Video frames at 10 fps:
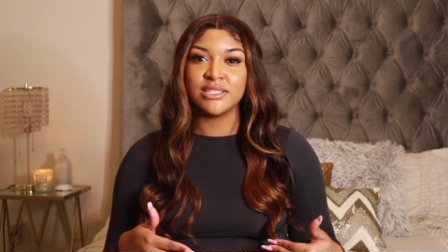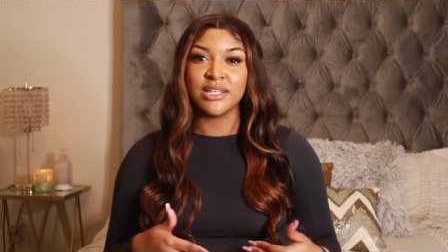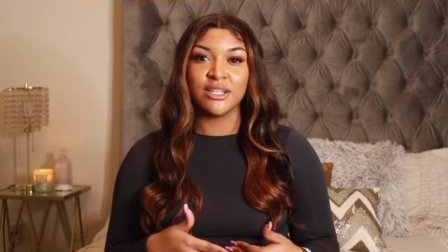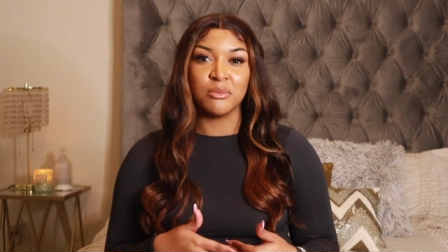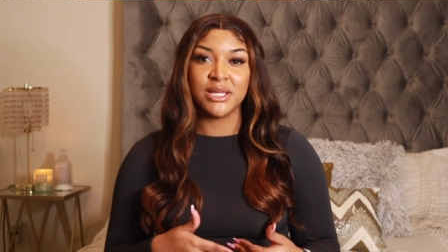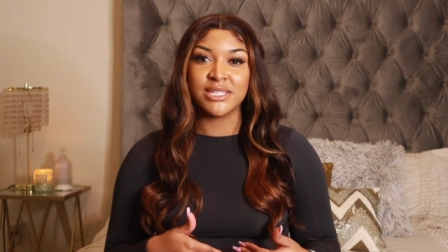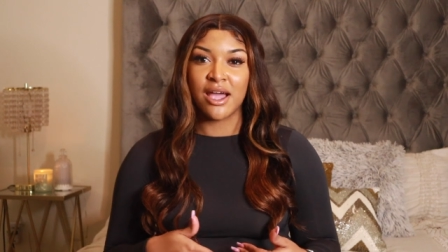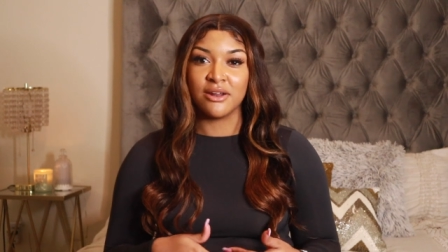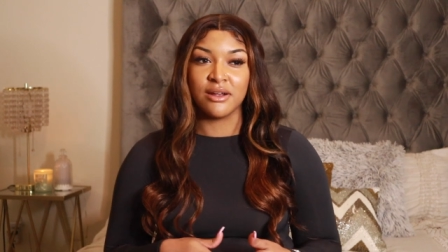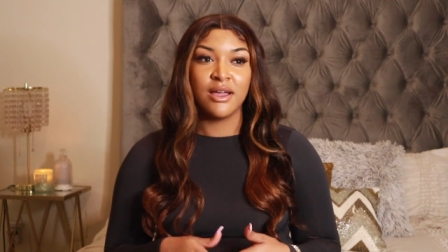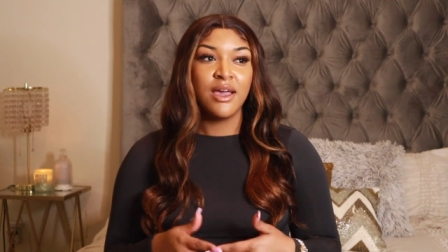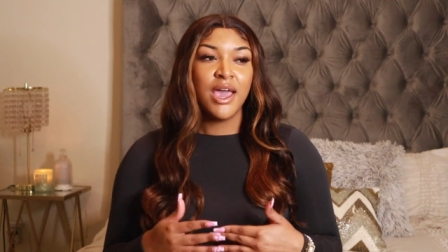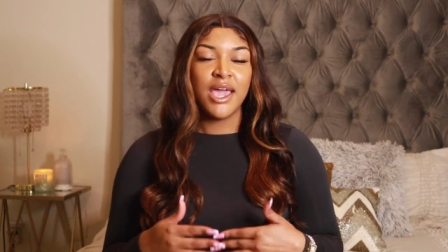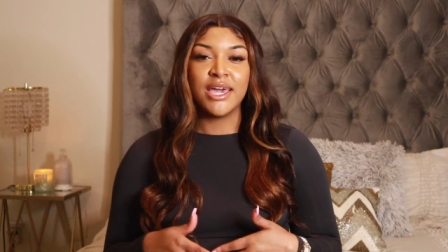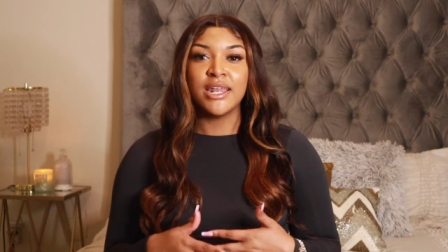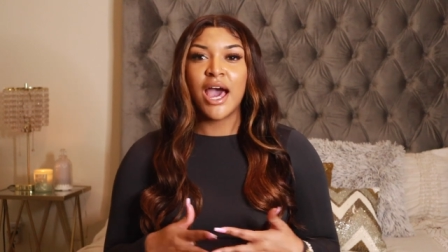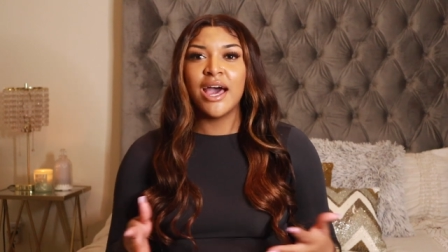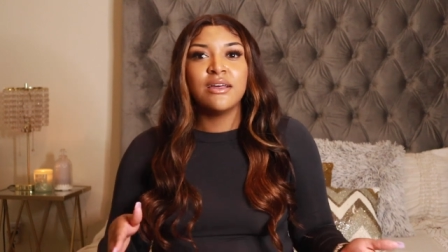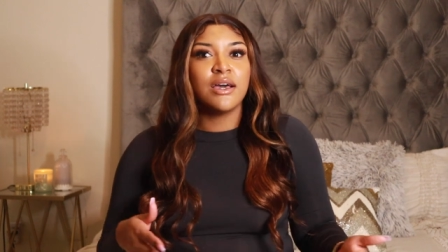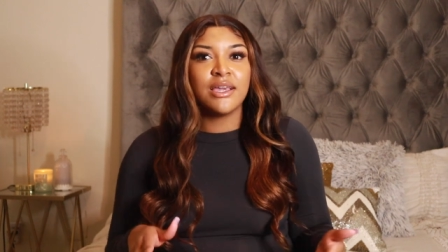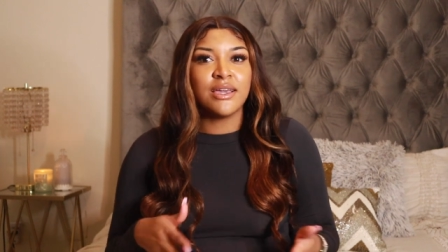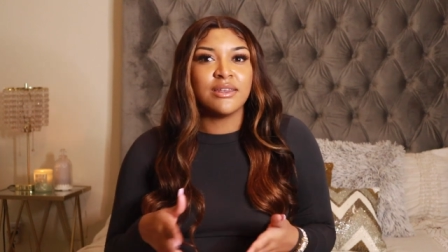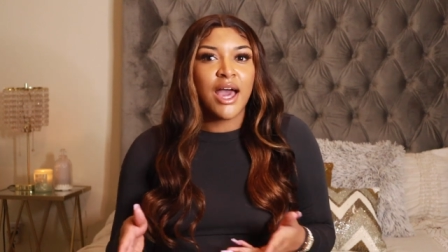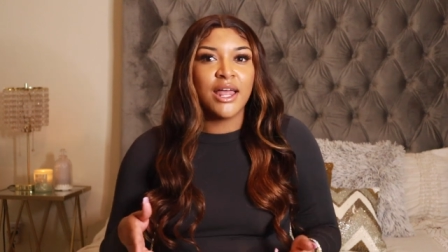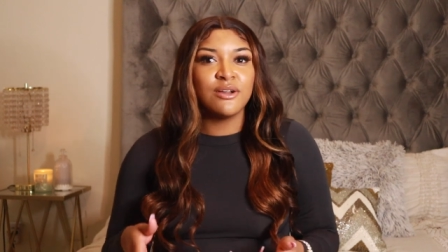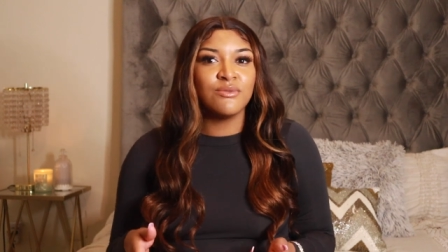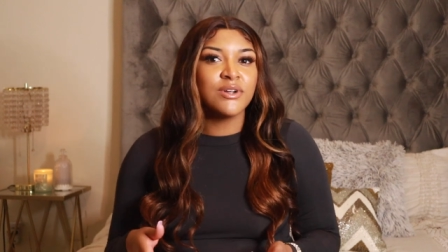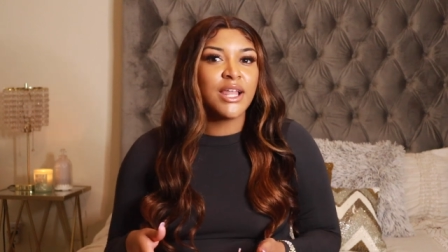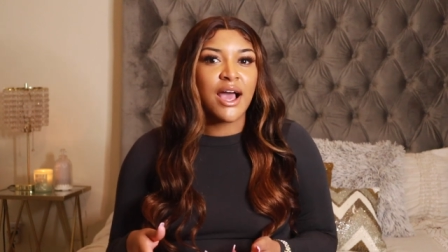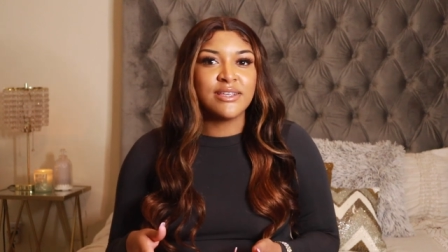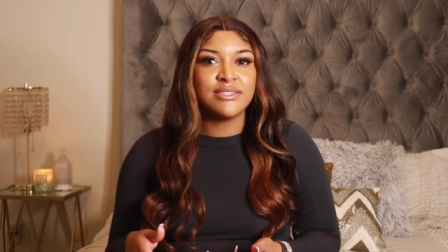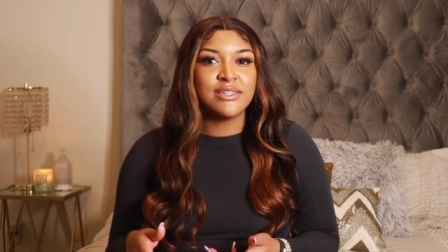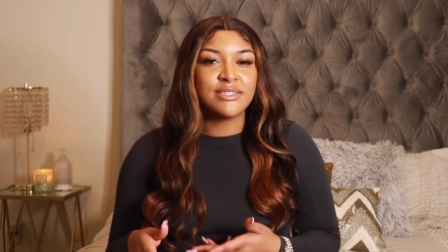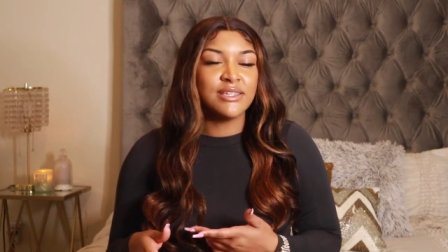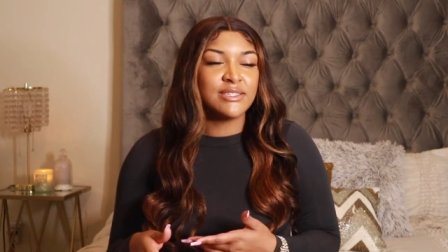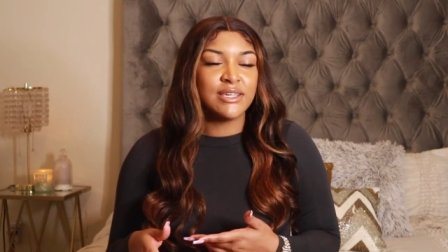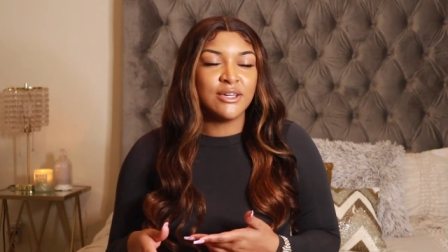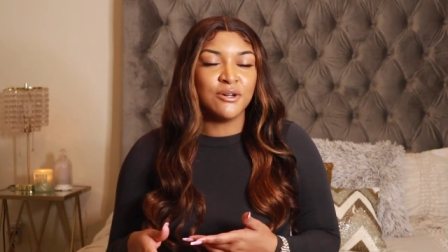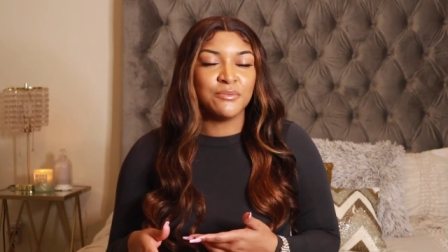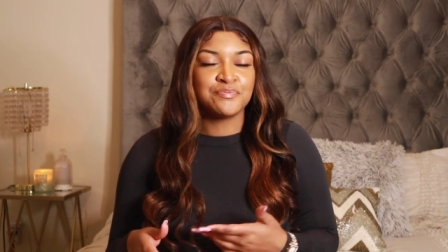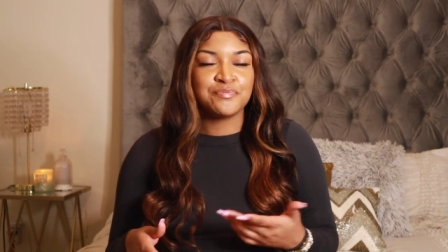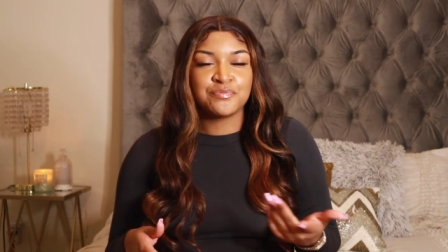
just a little bit tighter and I again I didn't realize this until